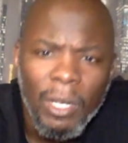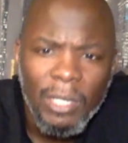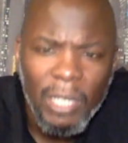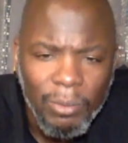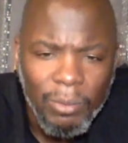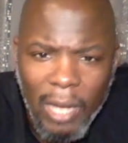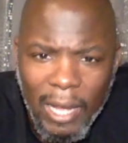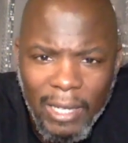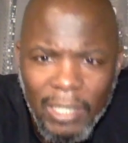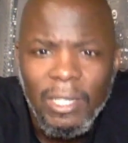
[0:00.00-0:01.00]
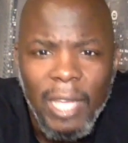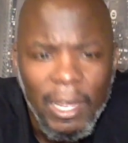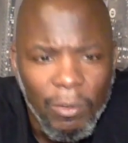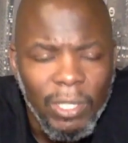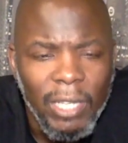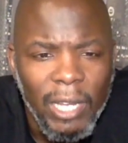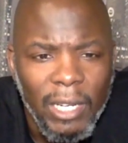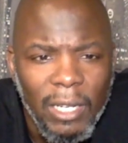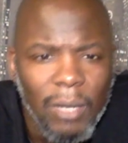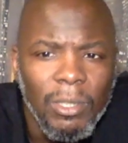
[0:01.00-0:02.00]
tips or ideas how to reach out
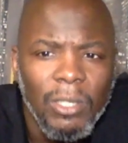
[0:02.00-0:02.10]
to them